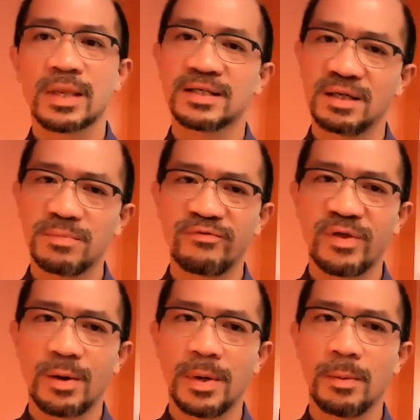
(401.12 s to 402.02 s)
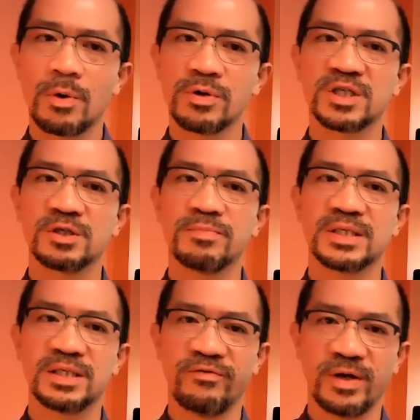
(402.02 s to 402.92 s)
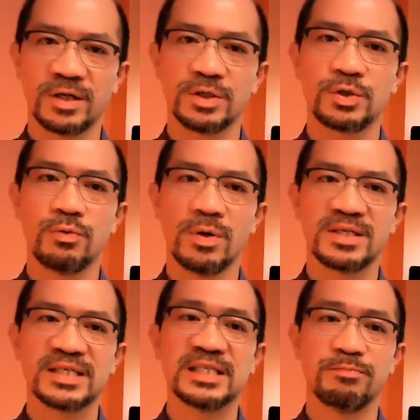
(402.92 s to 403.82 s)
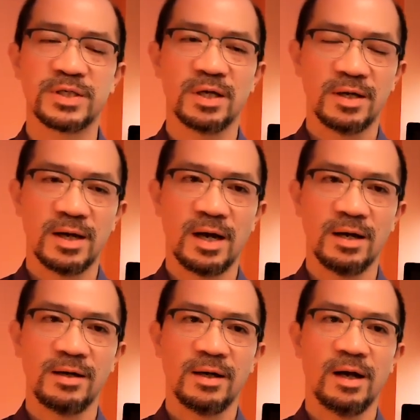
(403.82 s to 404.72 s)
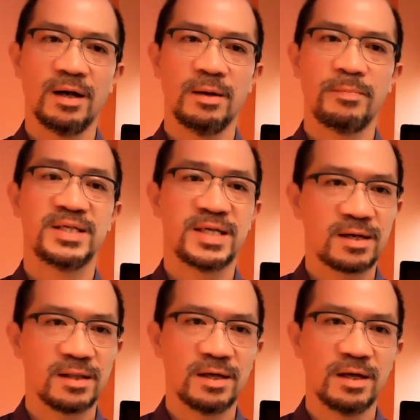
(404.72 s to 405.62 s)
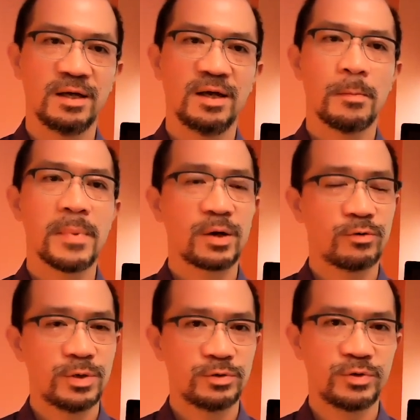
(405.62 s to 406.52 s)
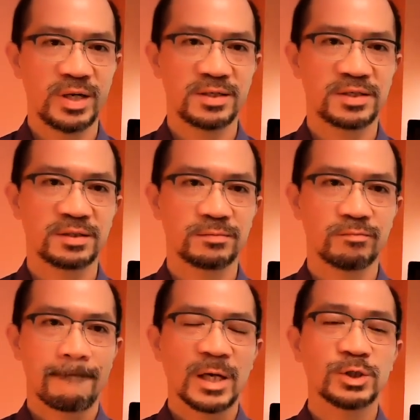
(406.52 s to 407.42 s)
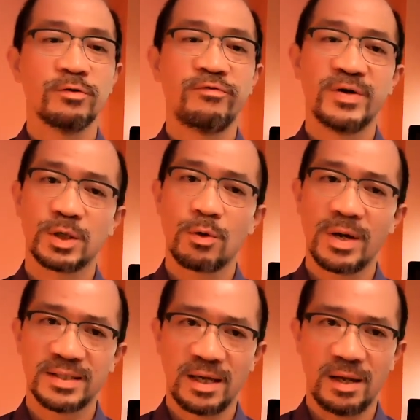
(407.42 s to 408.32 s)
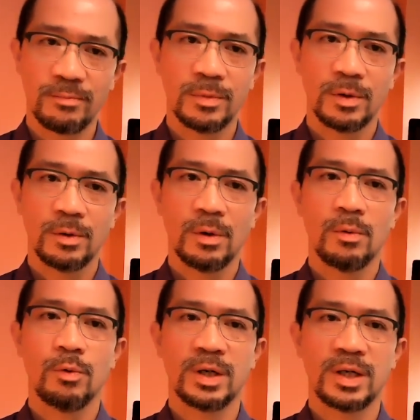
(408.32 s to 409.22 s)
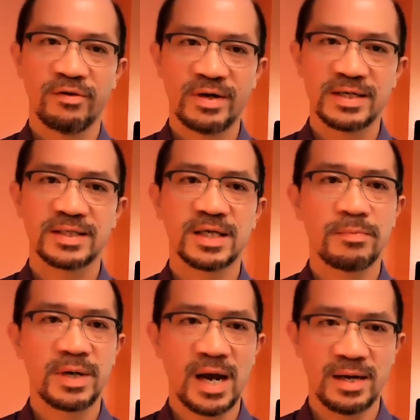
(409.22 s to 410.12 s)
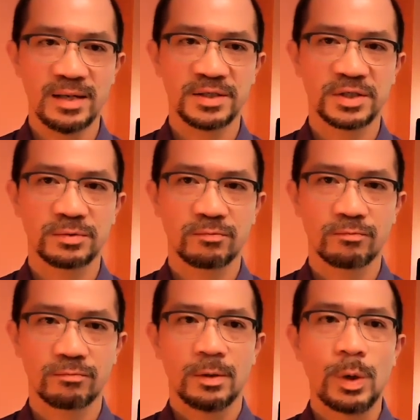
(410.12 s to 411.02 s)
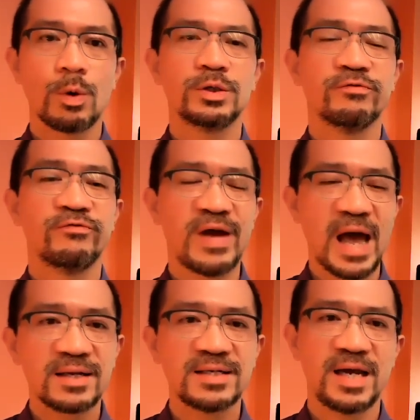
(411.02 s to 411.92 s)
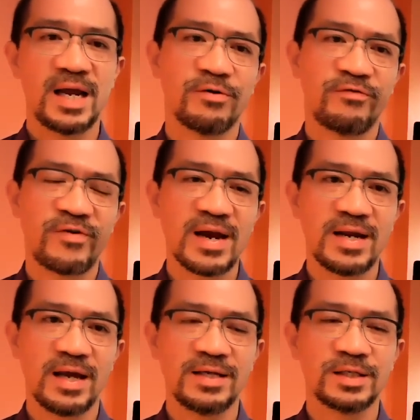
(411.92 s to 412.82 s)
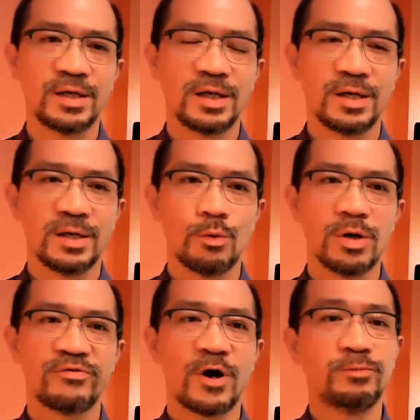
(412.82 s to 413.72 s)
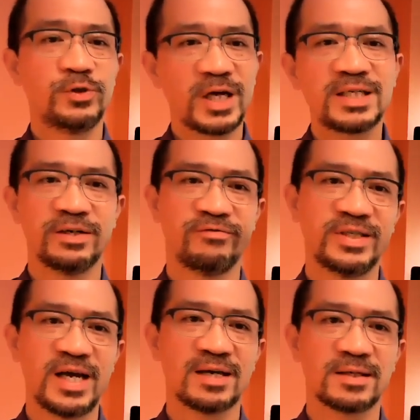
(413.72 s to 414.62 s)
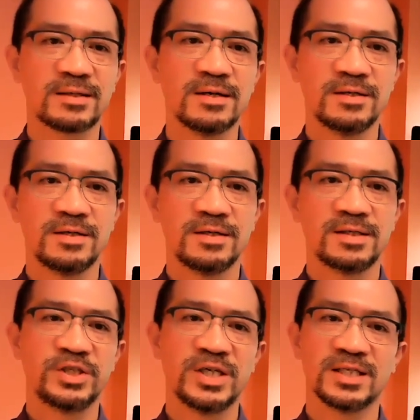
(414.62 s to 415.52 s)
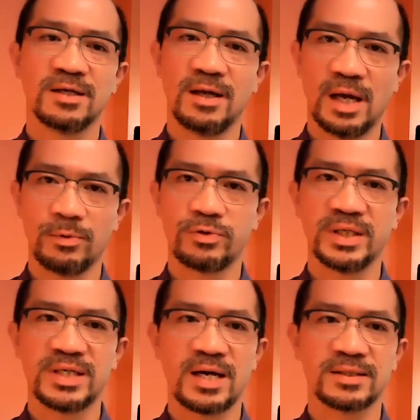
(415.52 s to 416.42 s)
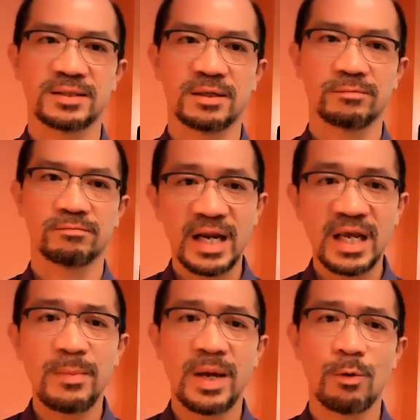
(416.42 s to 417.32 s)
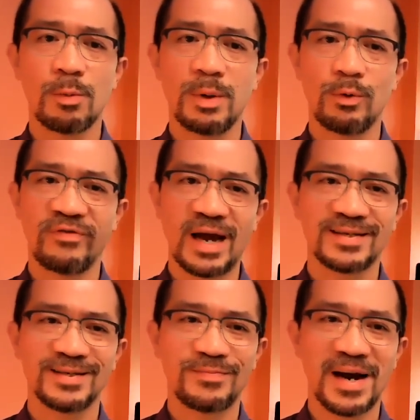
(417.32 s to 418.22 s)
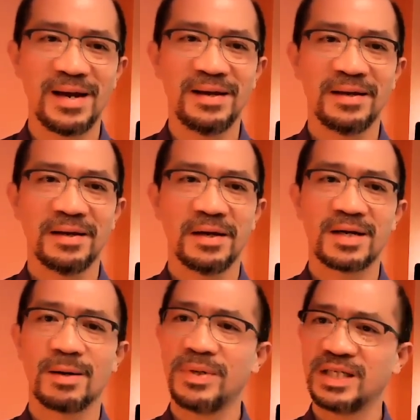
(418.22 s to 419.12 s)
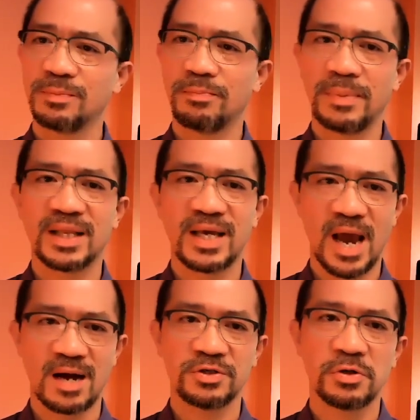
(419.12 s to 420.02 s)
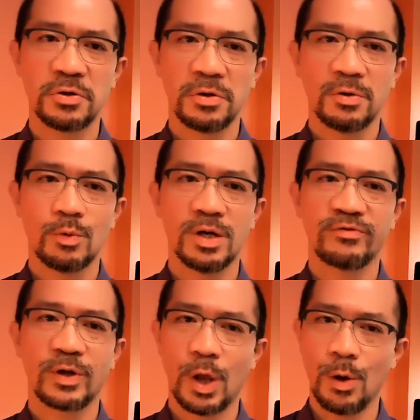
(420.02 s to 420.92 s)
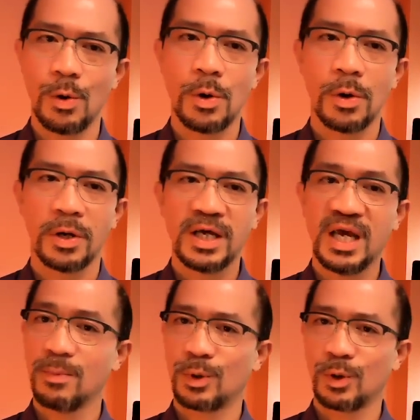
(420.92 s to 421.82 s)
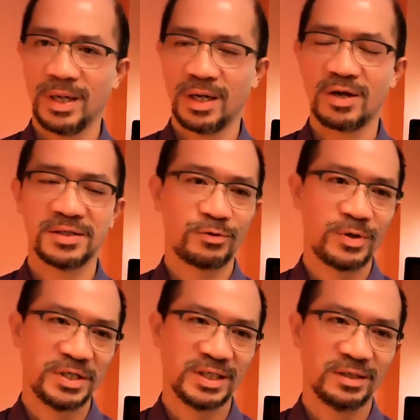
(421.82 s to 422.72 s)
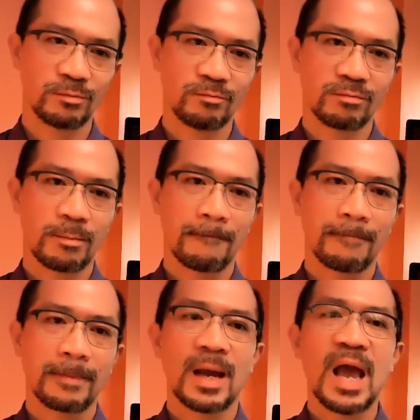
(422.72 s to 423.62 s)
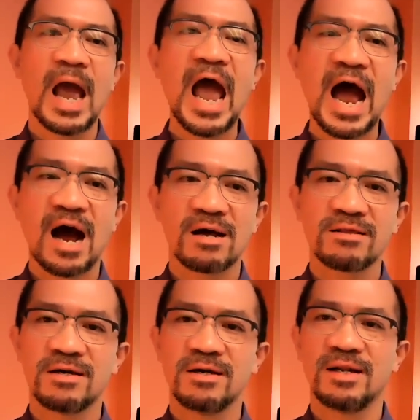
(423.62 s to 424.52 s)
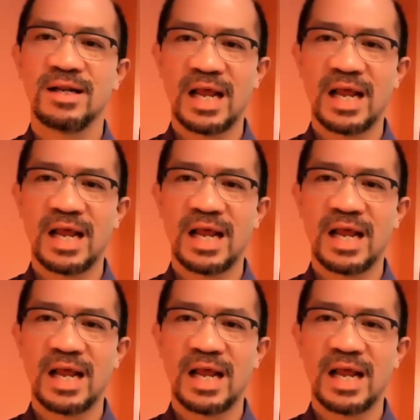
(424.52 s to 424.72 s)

Some of them are more specific towards a particular micronutrients. So physical exam would give us some guidance. We want to validate our findings with objective tests, such as laboratory tests. Anemia will be reflected by a complete blood count with low hemoglobin concentration. Other